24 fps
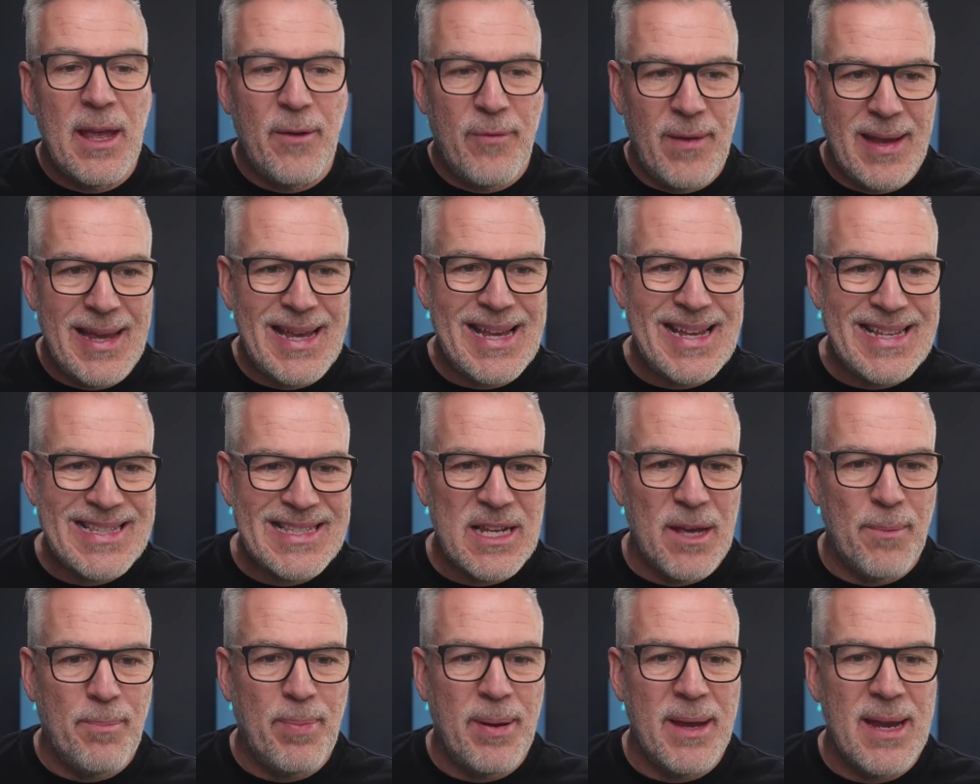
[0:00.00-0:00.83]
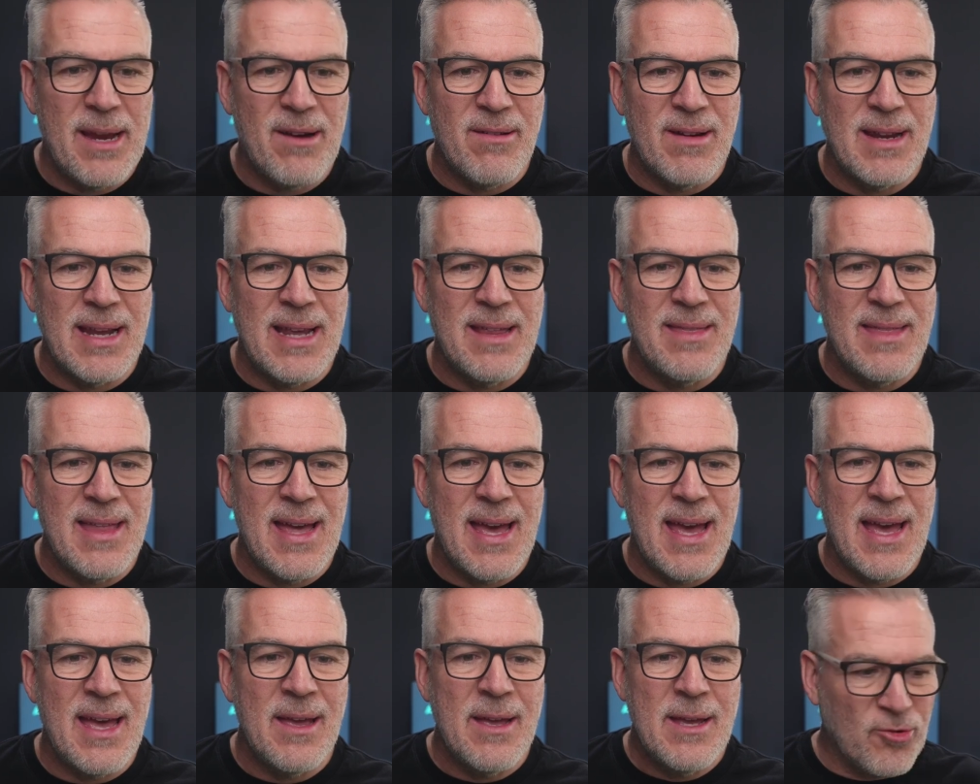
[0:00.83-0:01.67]
If it isn't appearing in
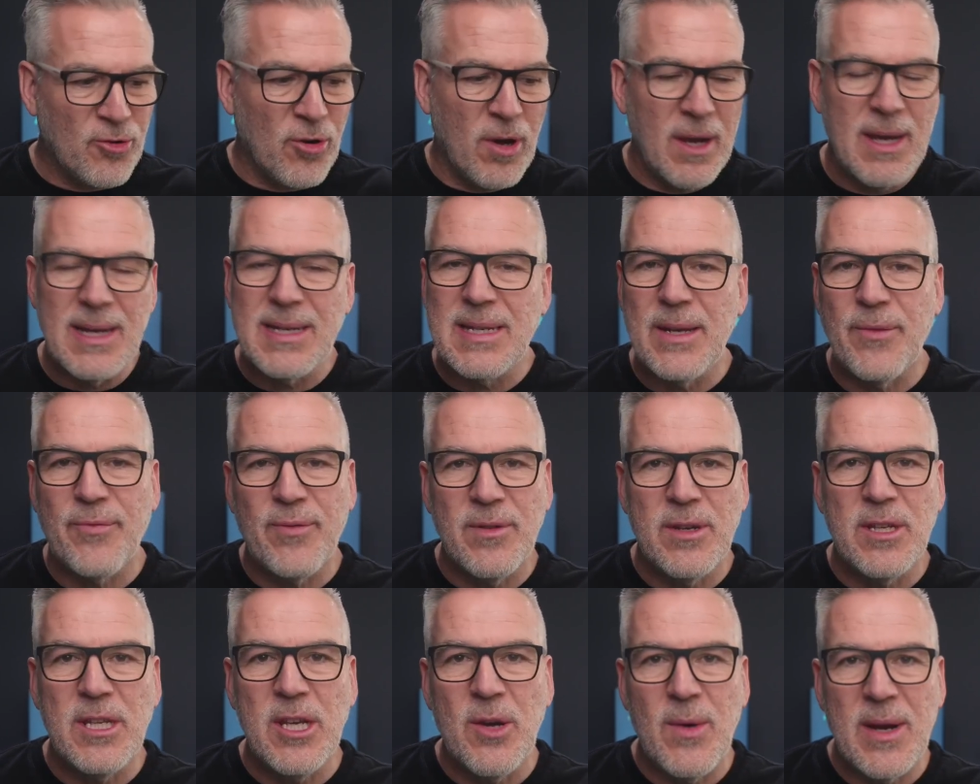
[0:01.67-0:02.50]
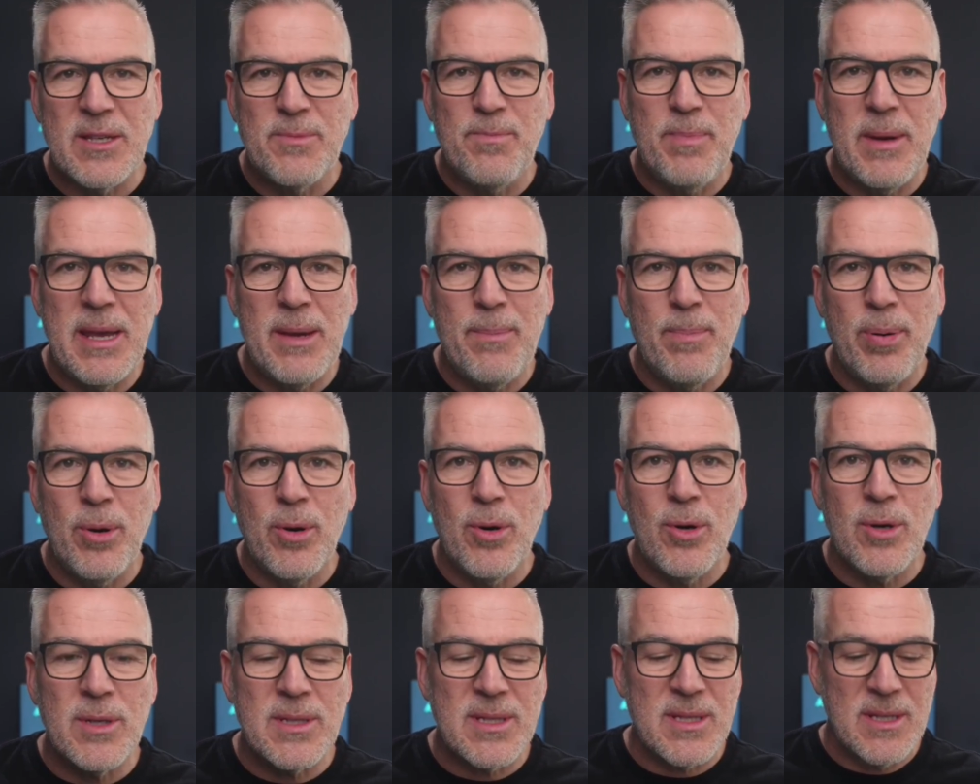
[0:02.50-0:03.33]
there, try a different USB
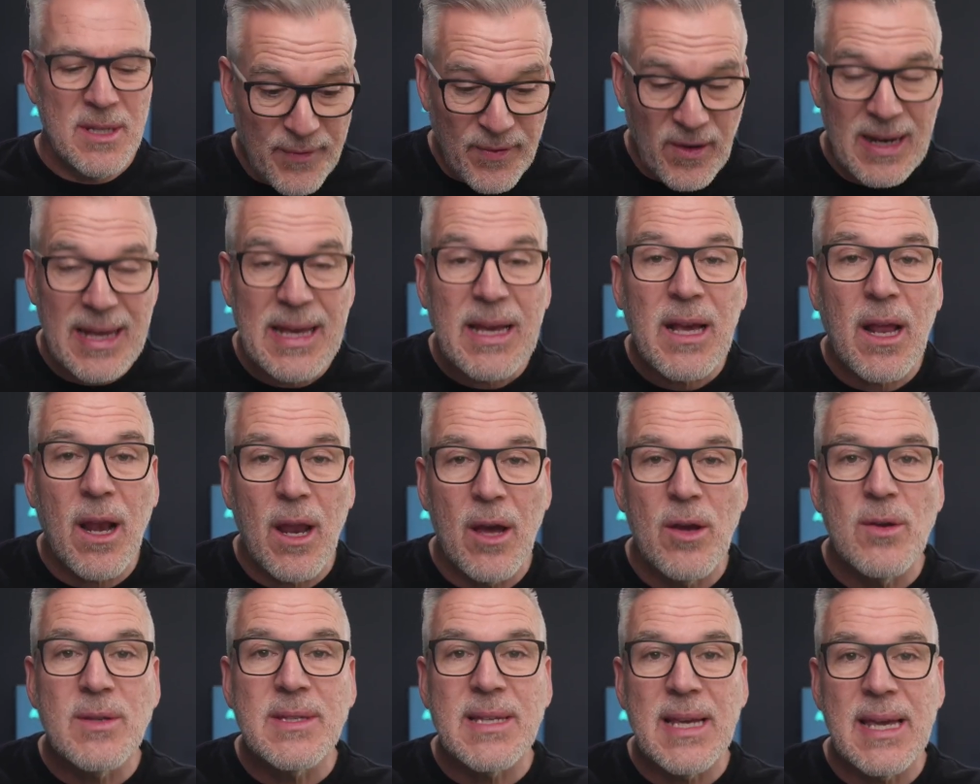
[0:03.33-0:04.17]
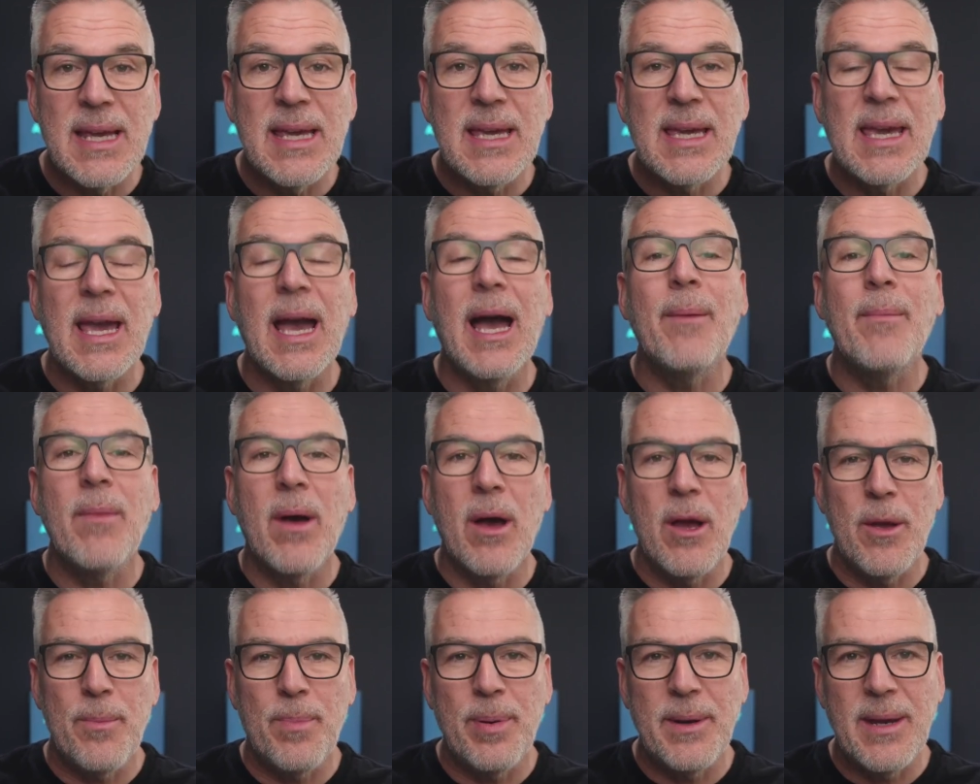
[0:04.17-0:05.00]
port, fully close Ecamm,
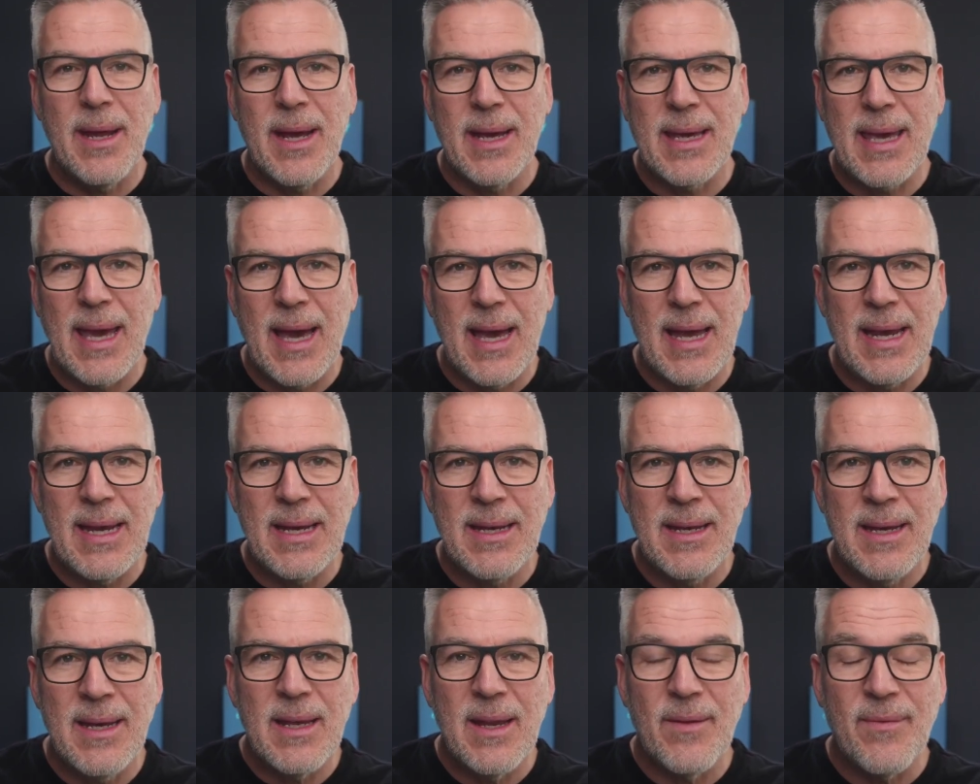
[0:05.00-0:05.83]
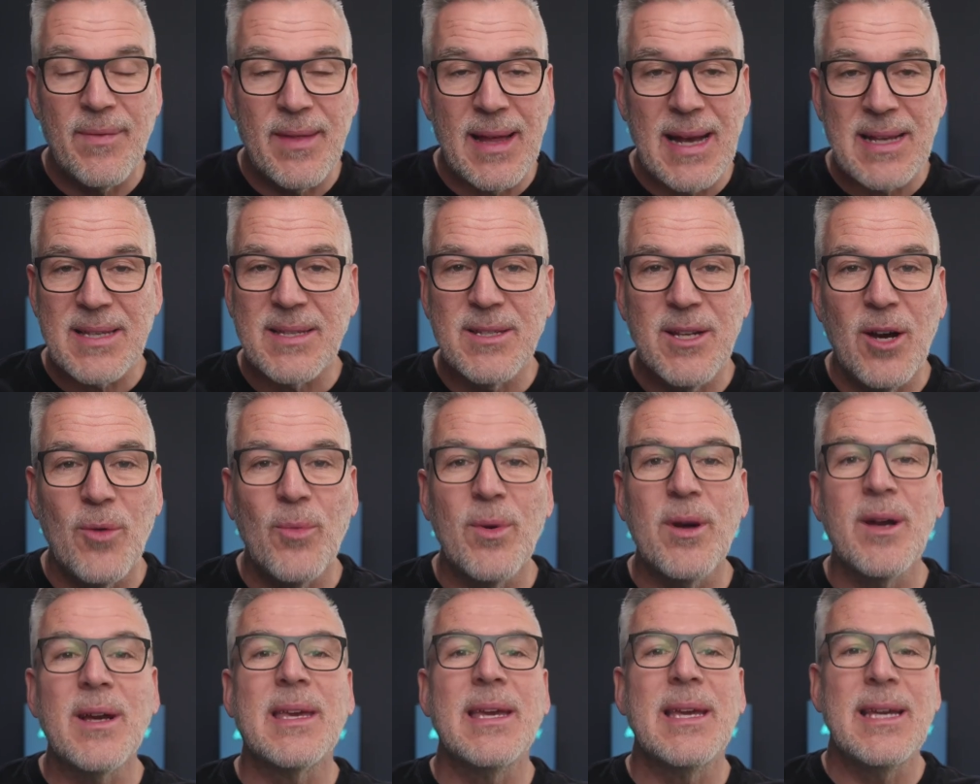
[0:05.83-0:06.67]
open it again. If that's not
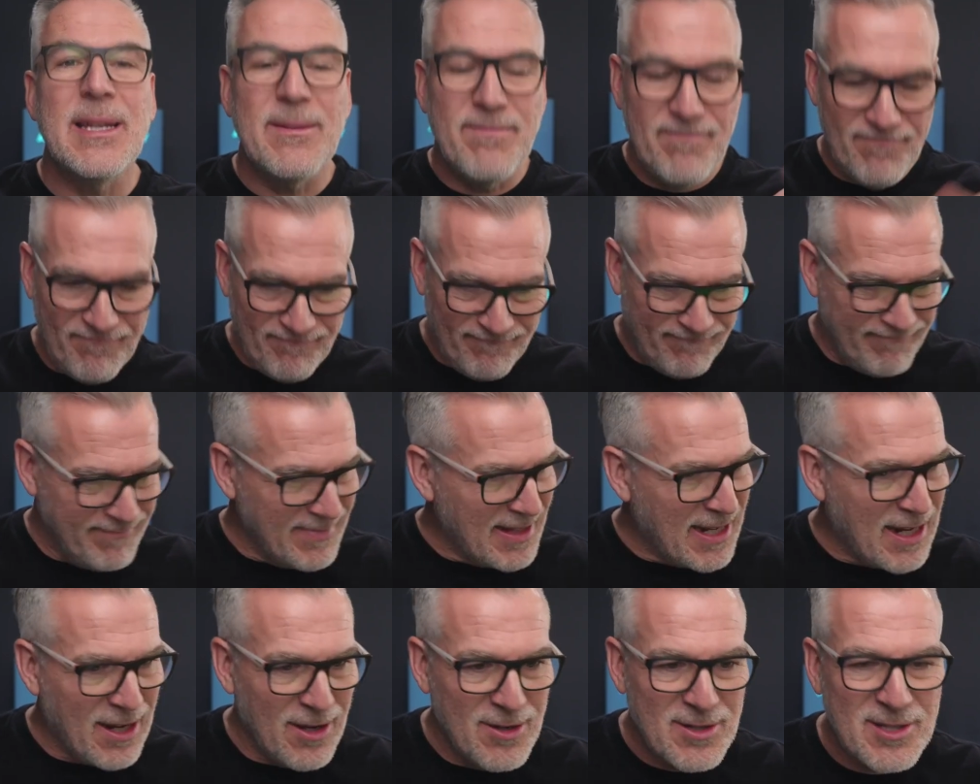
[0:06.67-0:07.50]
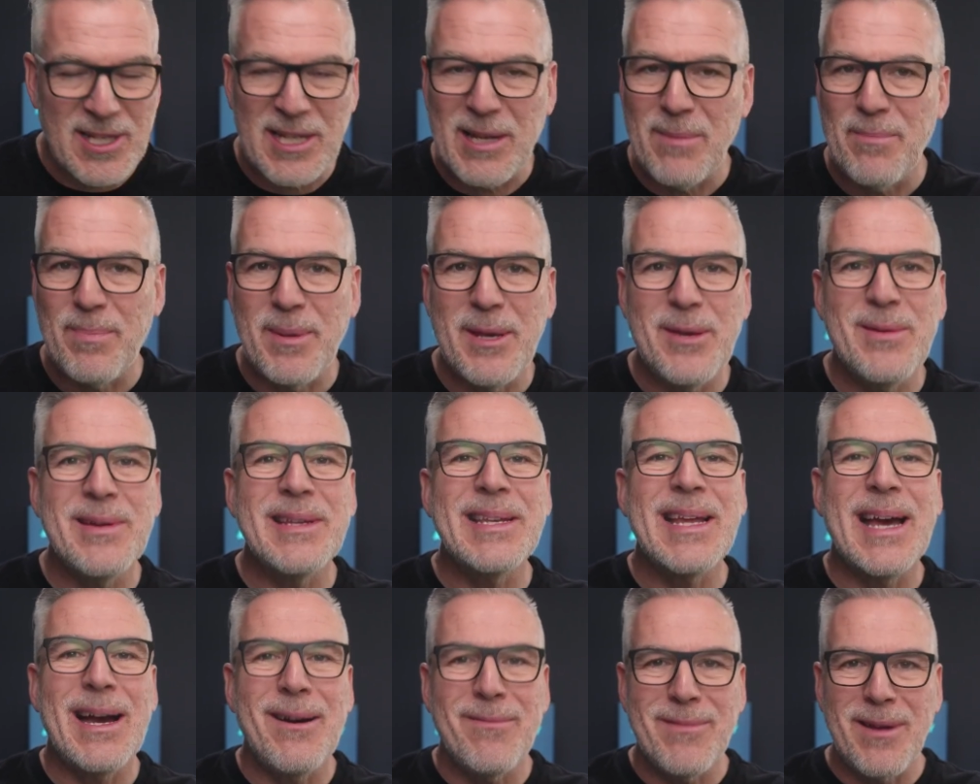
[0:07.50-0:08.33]
working, close your computer
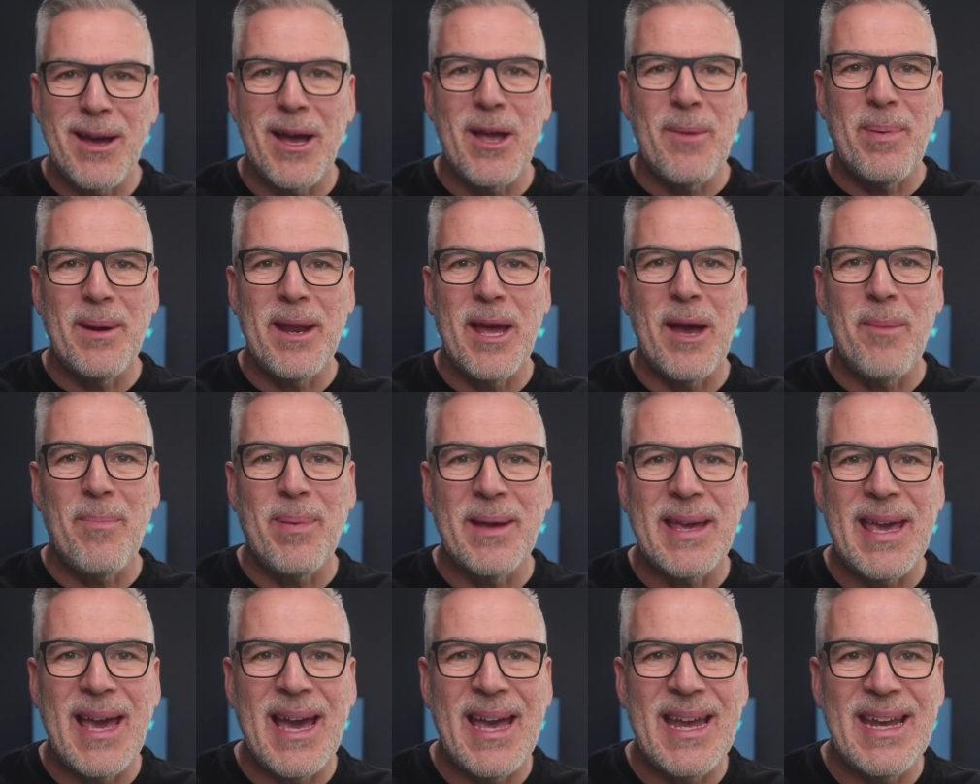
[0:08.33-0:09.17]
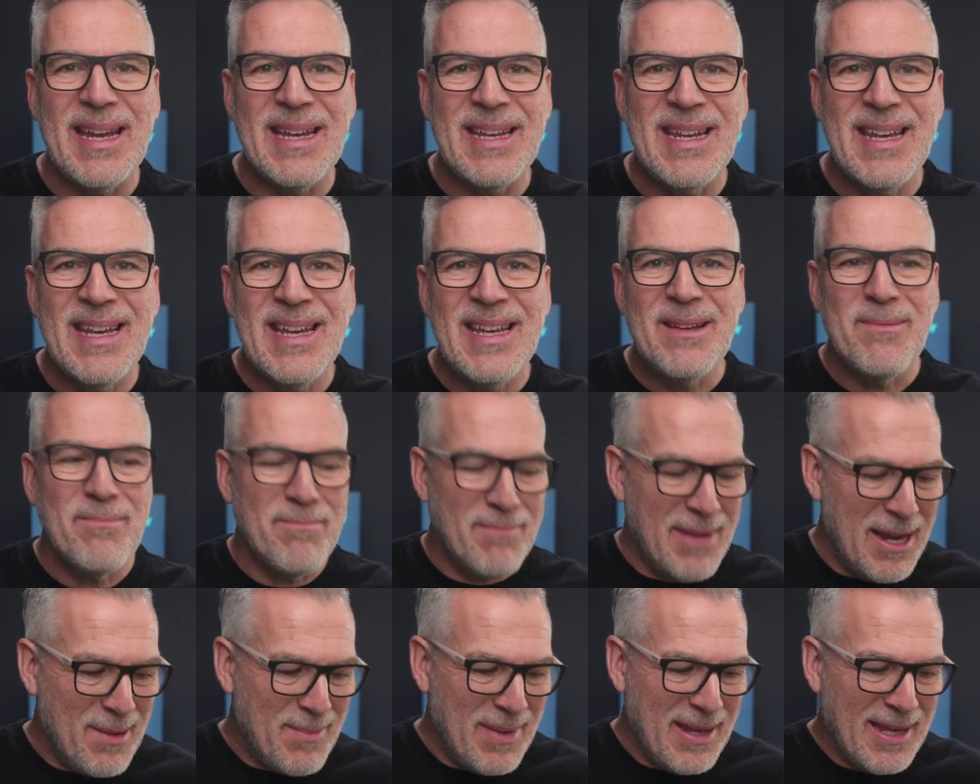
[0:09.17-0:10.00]
down, open it up again,
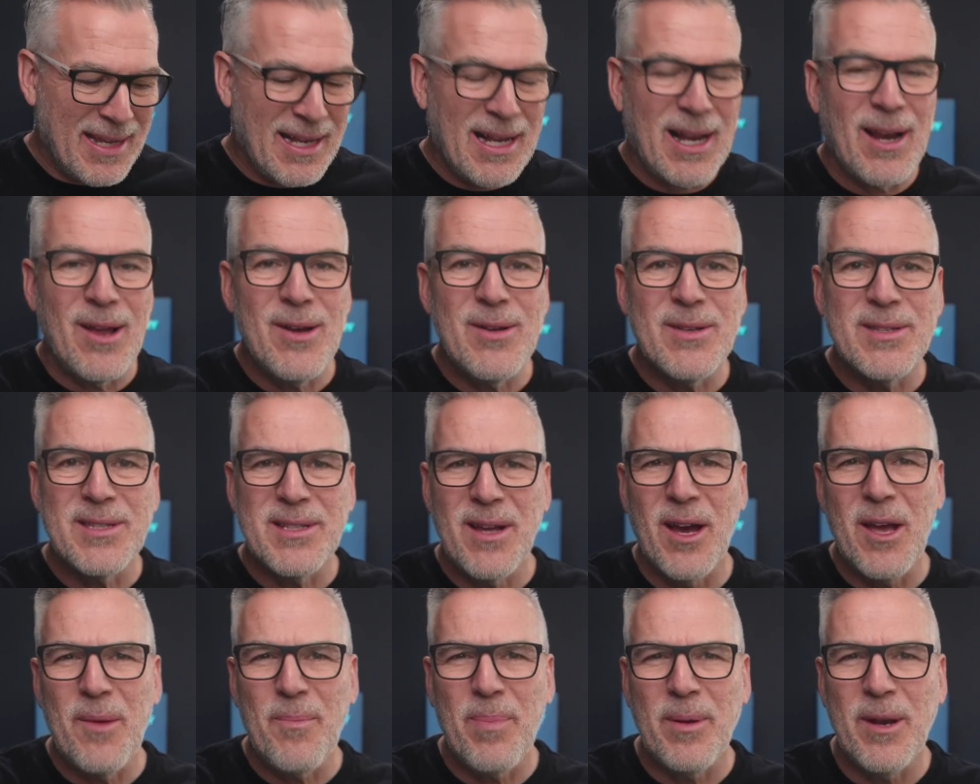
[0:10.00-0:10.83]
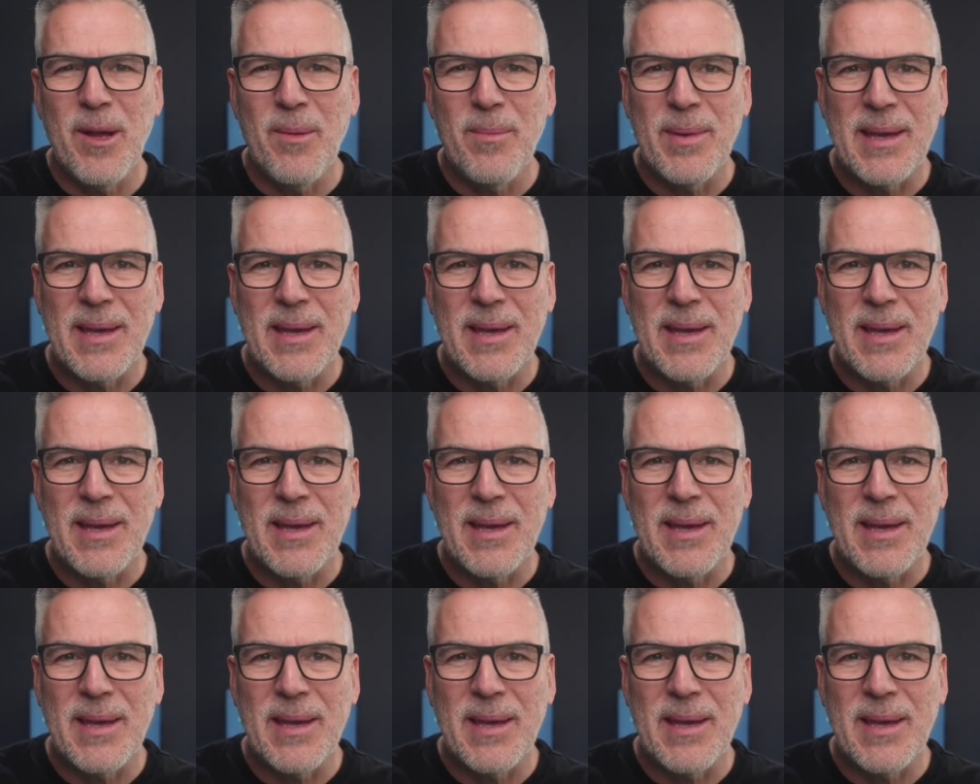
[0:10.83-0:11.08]
maybe close and open up